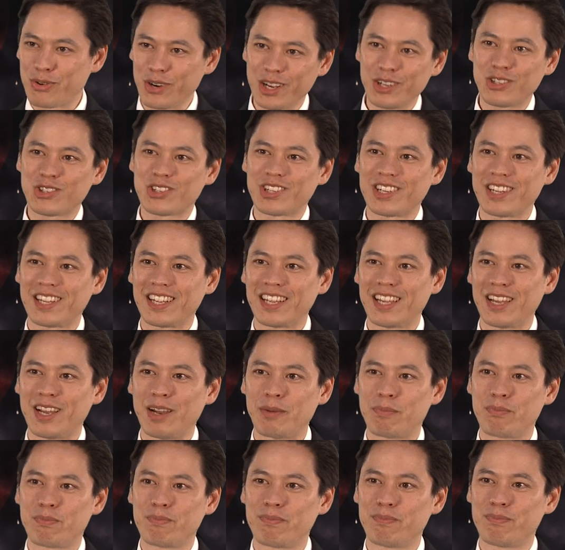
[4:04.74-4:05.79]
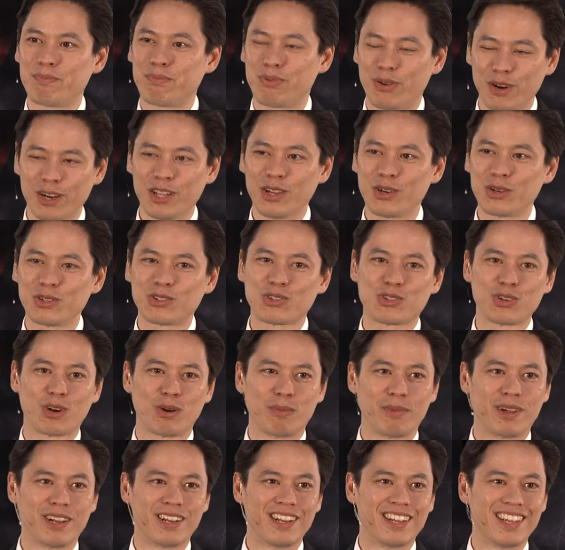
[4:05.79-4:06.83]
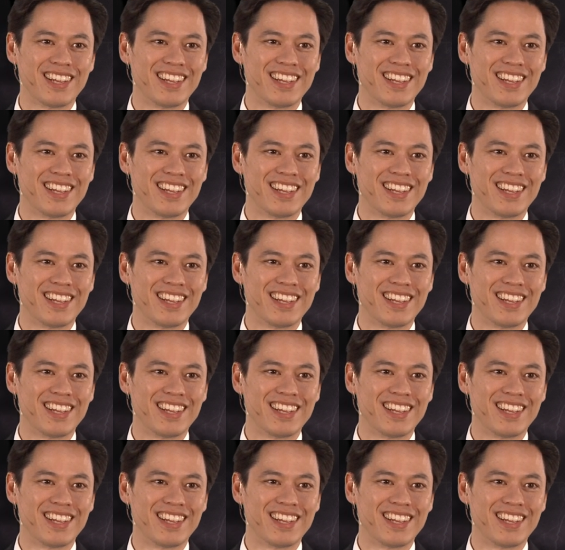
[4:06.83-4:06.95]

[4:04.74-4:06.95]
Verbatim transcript: preached a pretty good sermon.